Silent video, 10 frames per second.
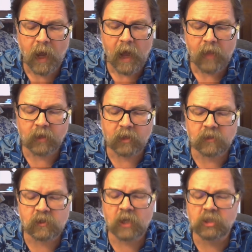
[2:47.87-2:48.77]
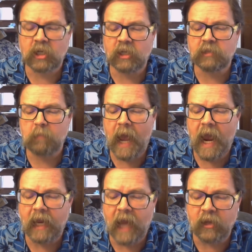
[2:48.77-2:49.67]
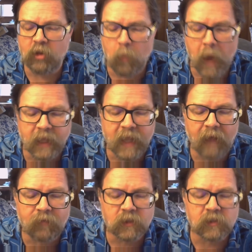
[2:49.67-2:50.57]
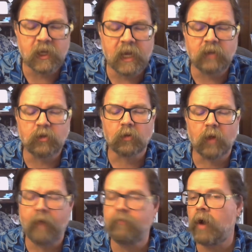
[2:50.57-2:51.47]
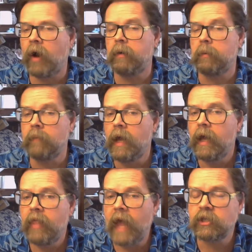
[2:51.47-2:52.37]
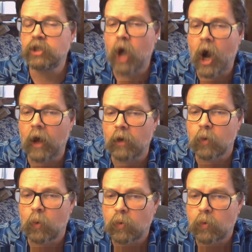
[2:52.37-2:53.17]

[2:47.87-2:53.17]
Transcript: The decision is made, and you may never see in your lifetime that child